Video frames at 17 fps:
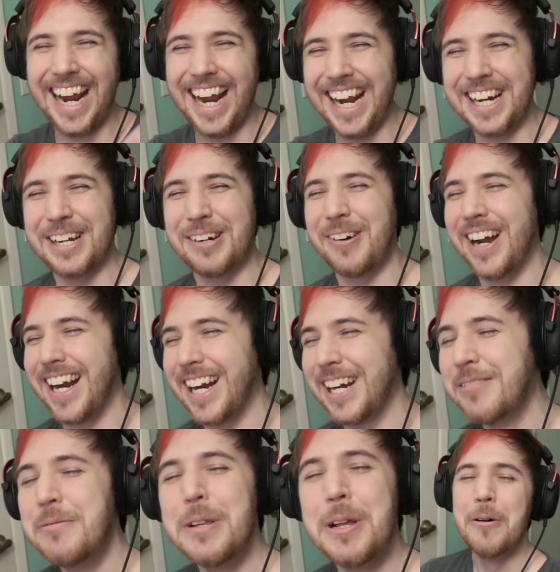
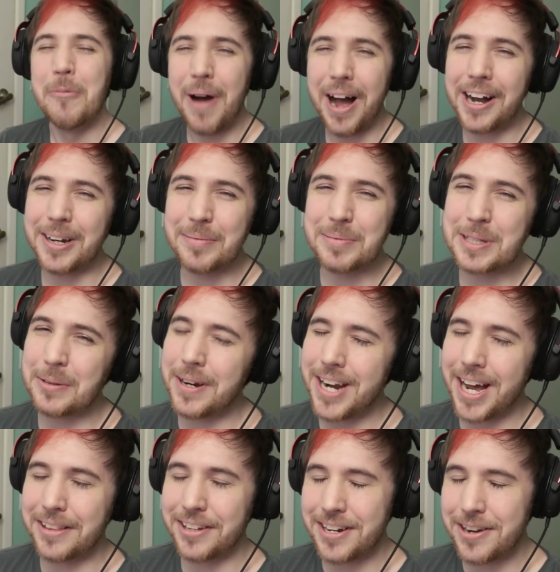anyway, welcome to
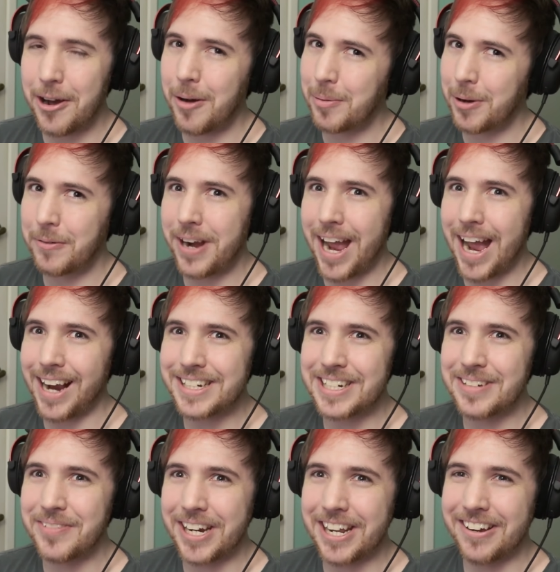another Noble
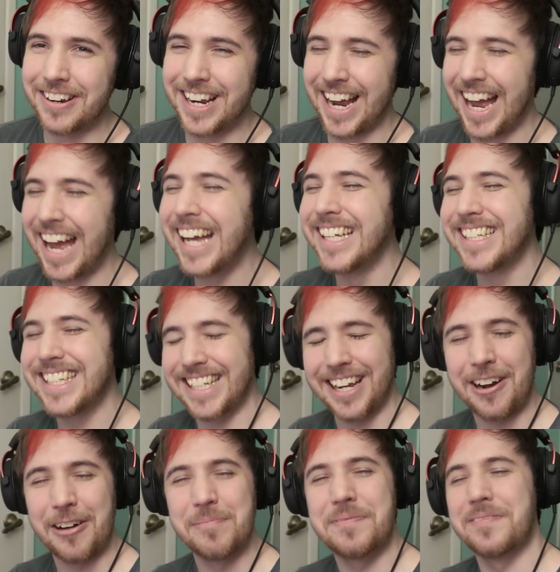Reaction video, guys.
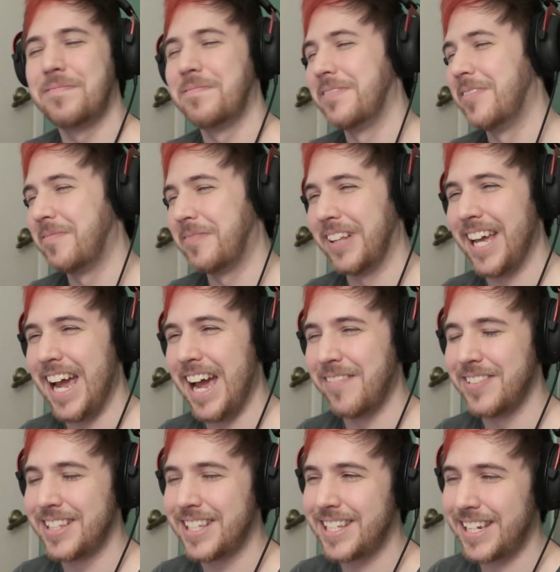Hopefully I
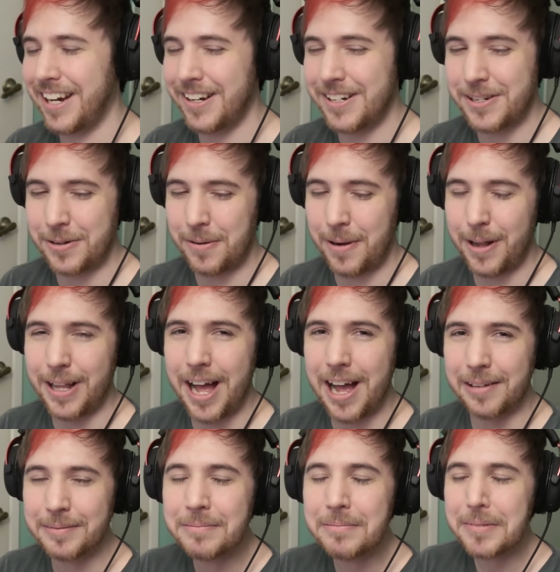haven't scared you all
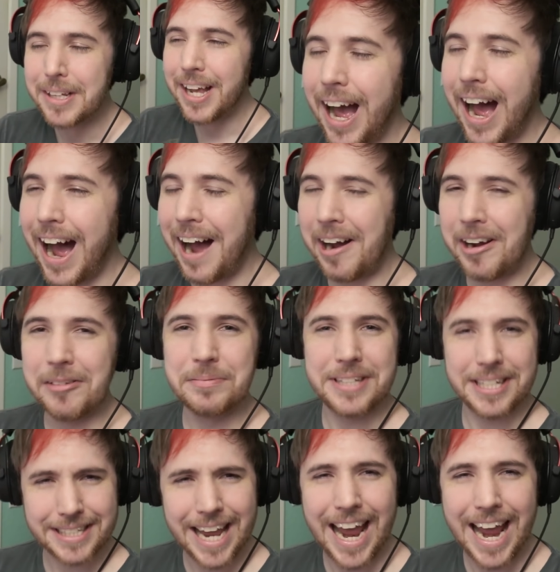off. Um,
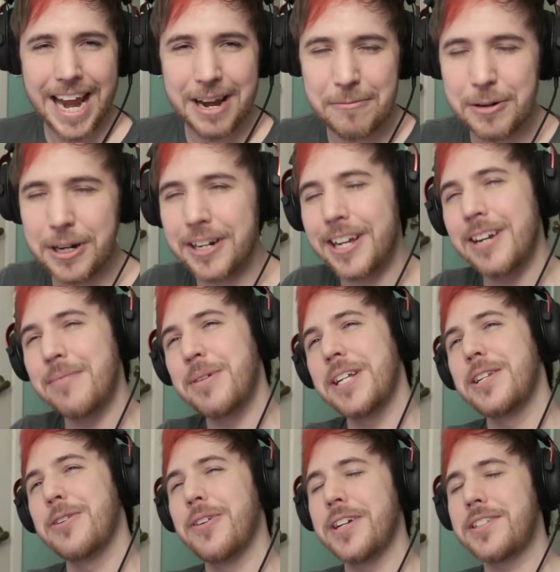today we're gonna
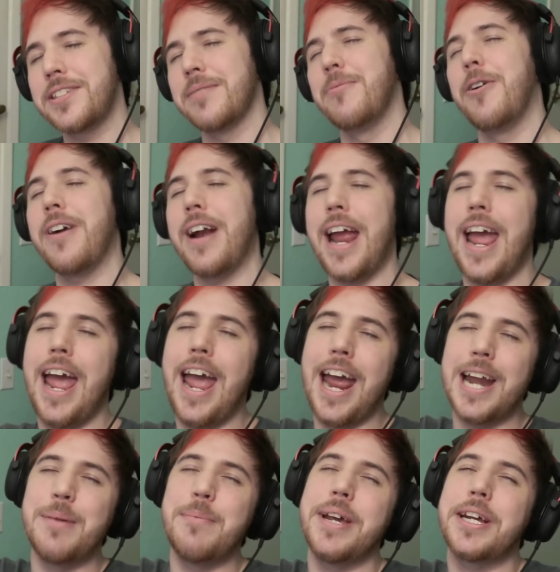be doing some more
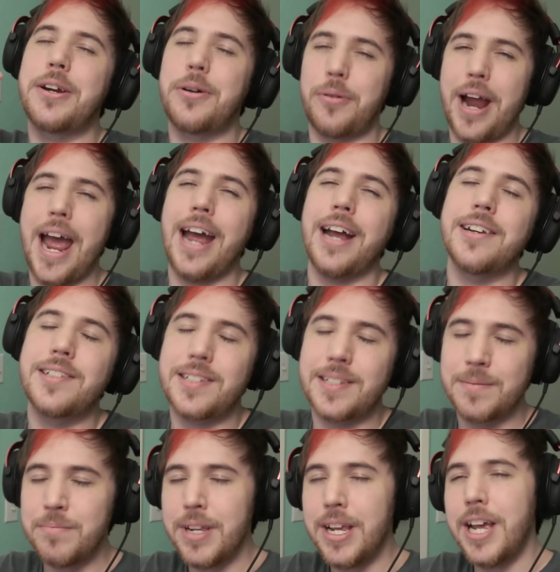anime
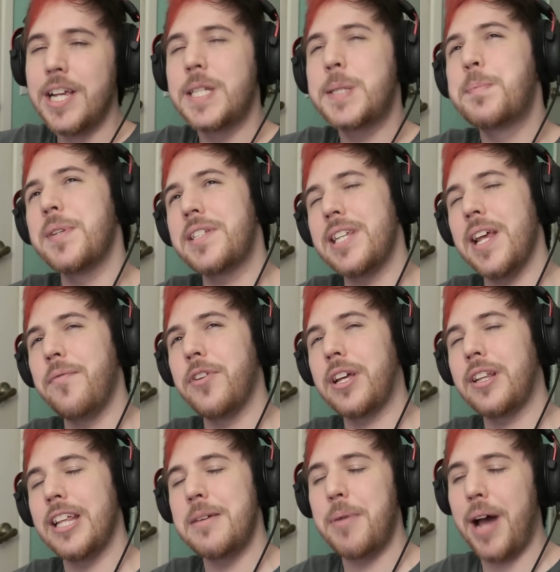cracks,
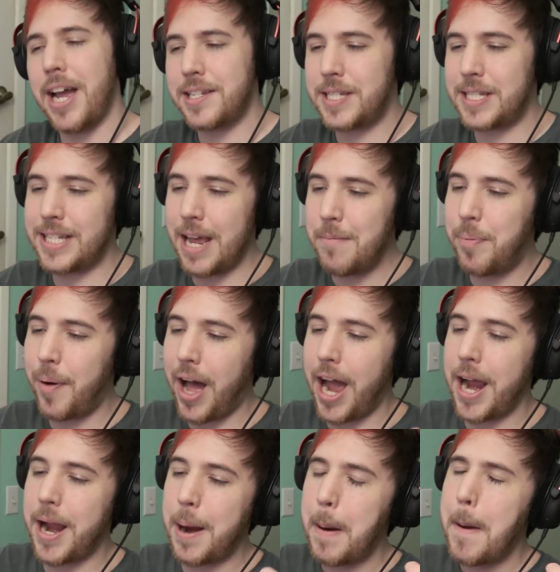specifically by
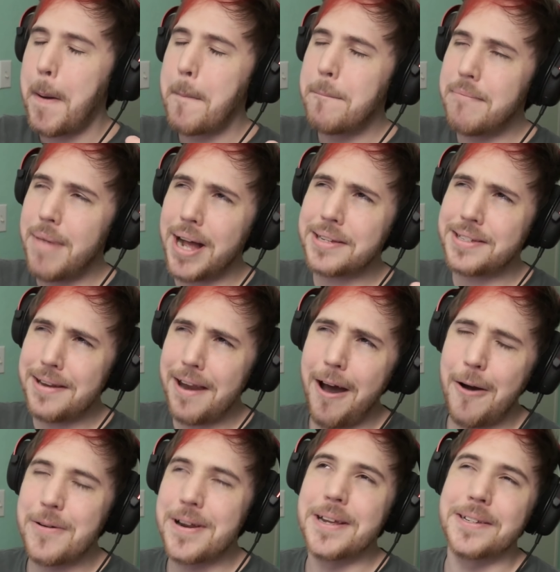Senpai Must
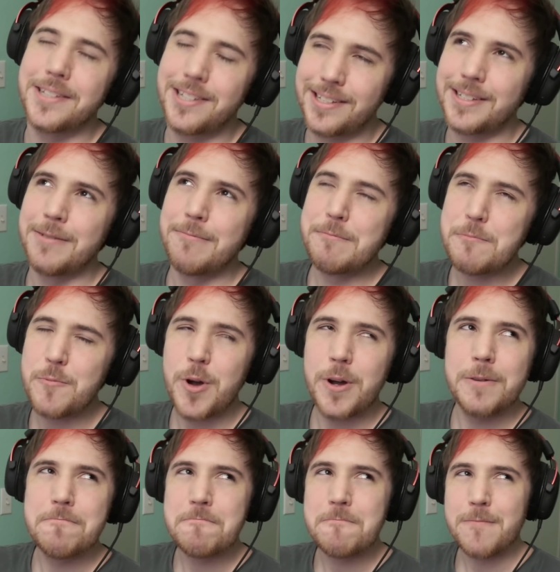Notice.
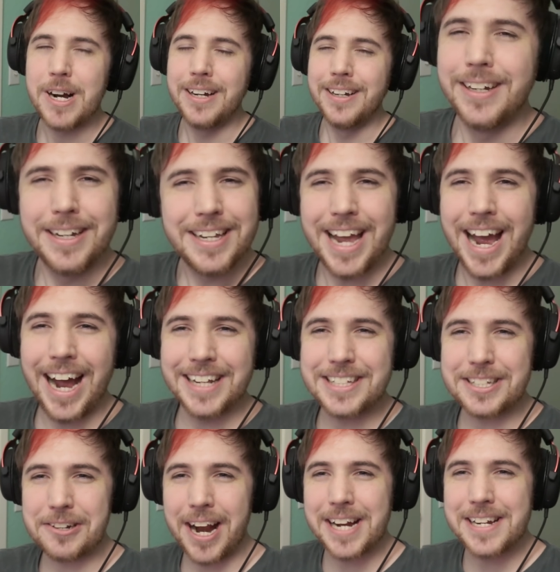Yeah,
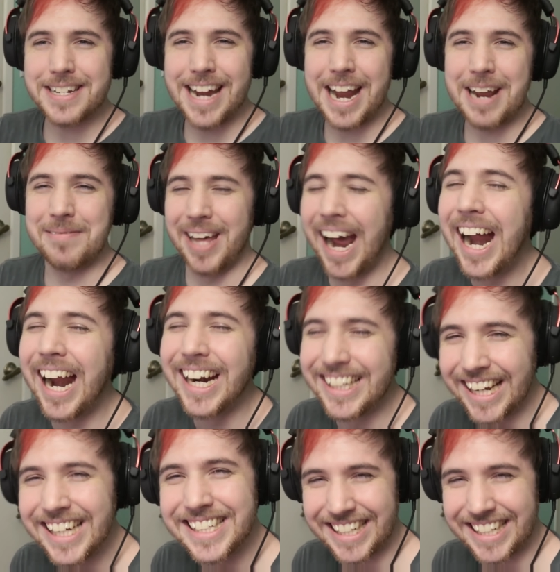it's a strange name though. I